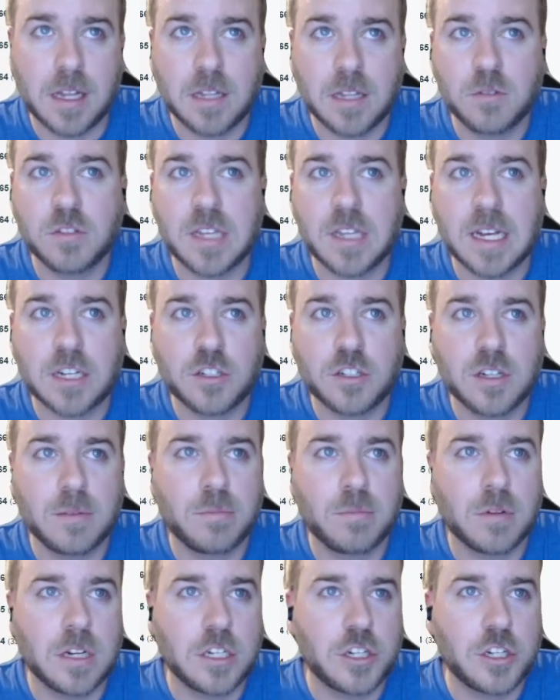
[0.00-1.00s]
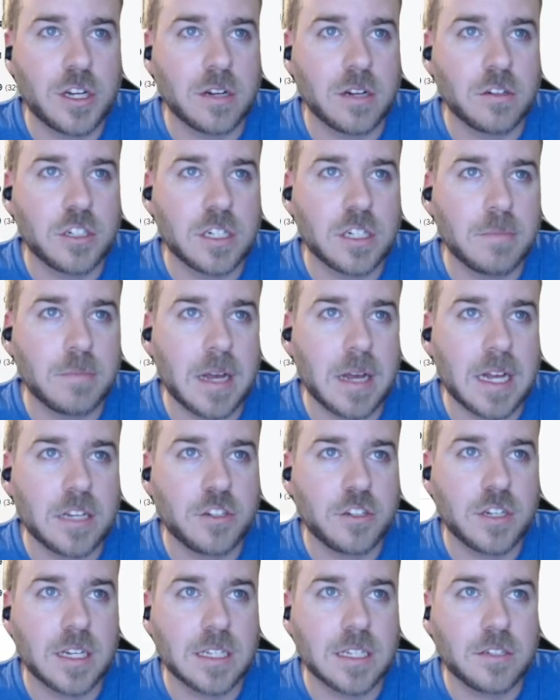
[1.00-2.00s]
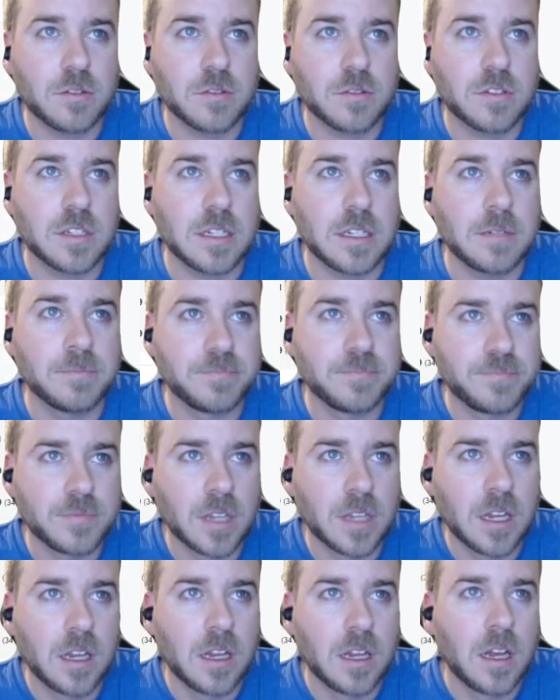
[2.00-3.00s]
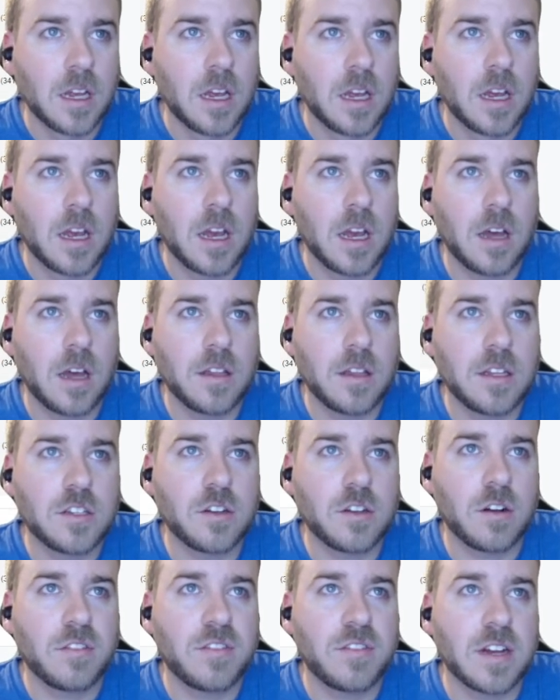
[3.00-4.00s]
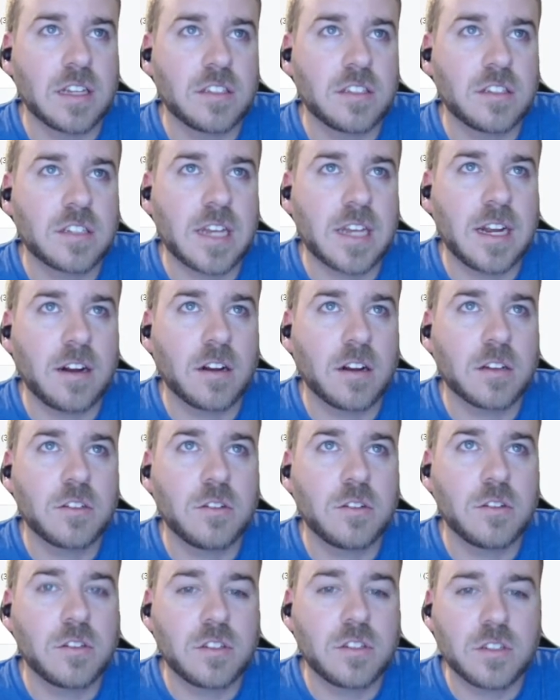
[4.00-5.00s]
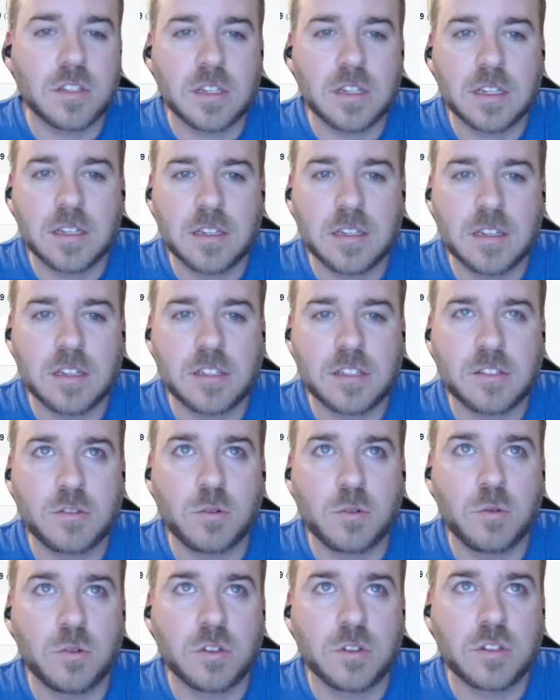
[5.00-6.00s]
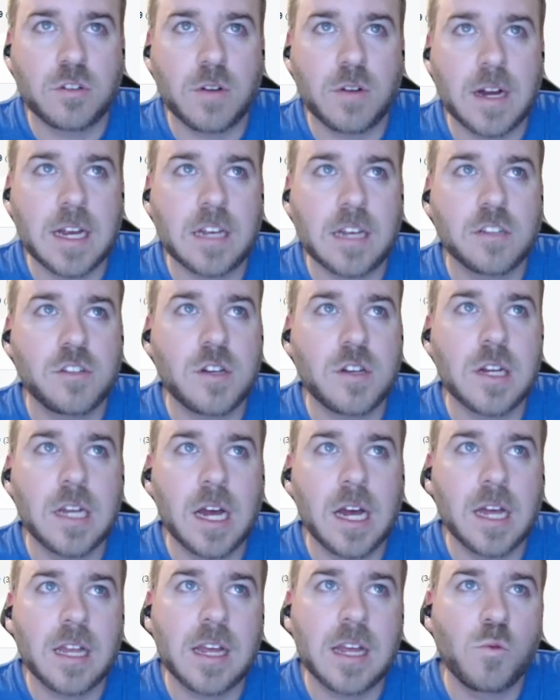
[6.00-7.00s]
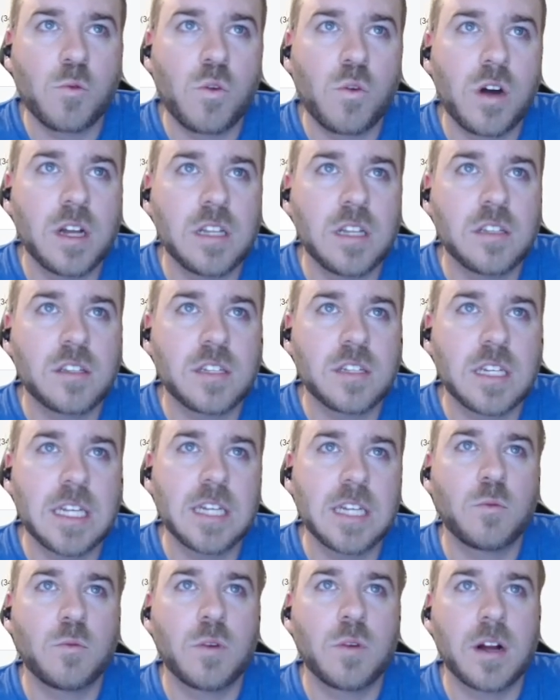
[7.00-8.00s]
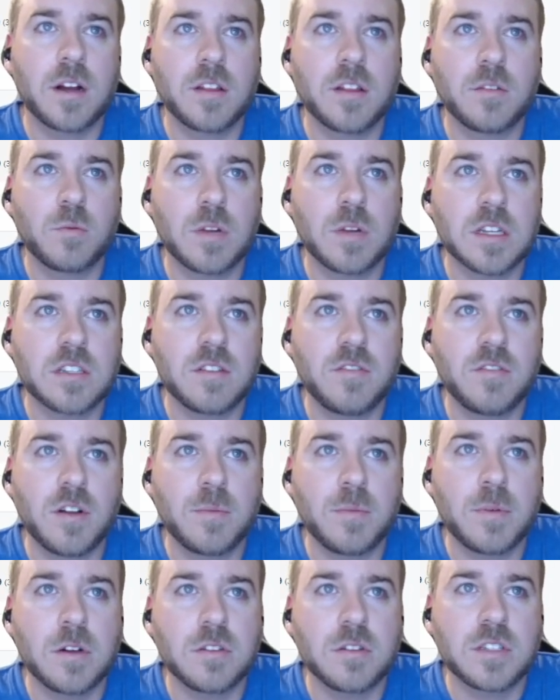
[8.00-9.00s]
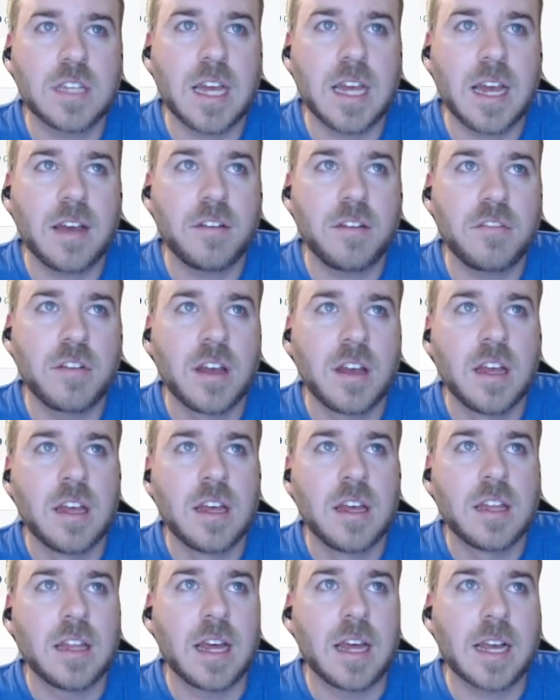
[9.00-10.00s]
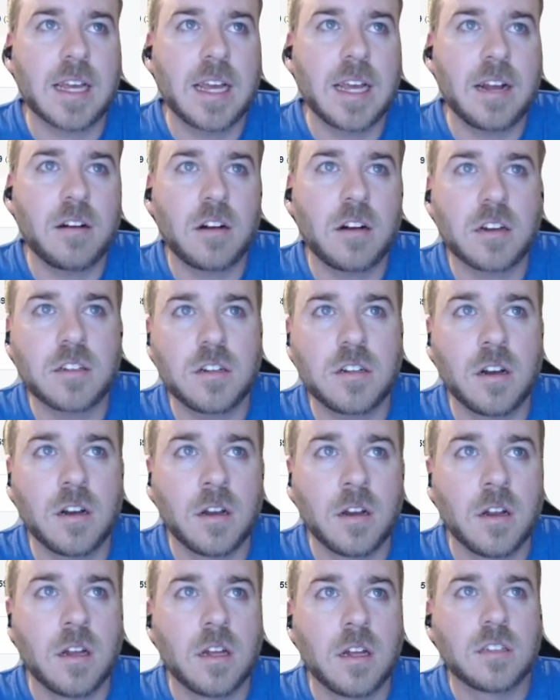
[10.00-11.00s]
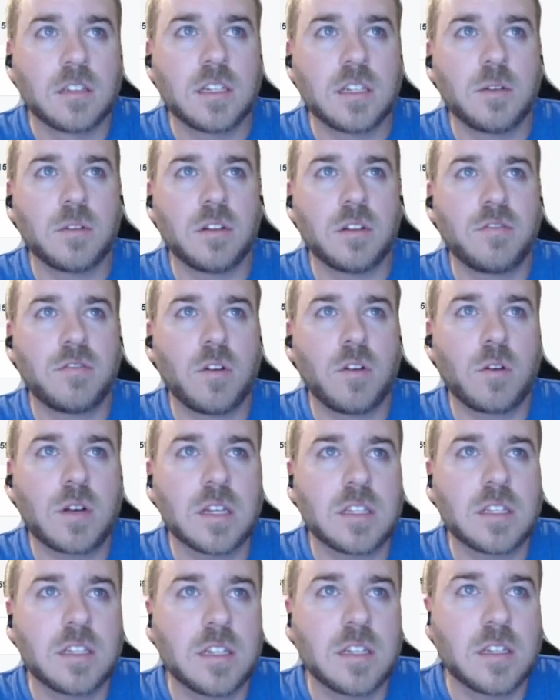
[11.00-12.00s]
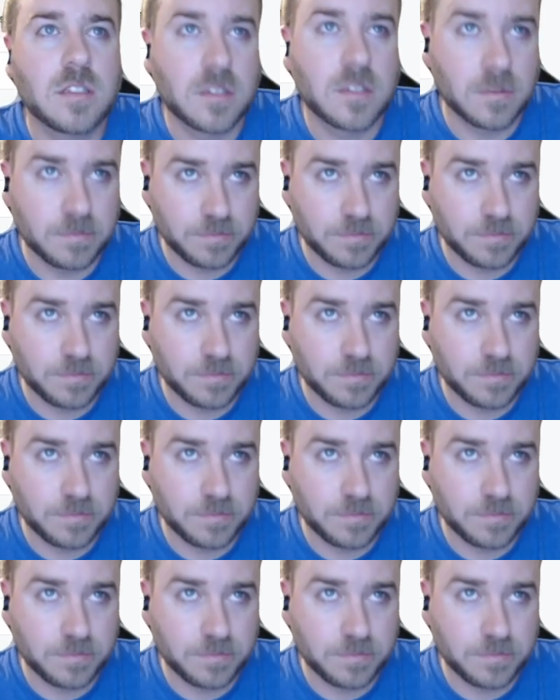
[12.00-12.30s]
it was actually a pretty challenging match, as you'll see. These are our fastest characters. This tool is great because you can highlight one, see where the rest of your opponents have that character, see what their focus is.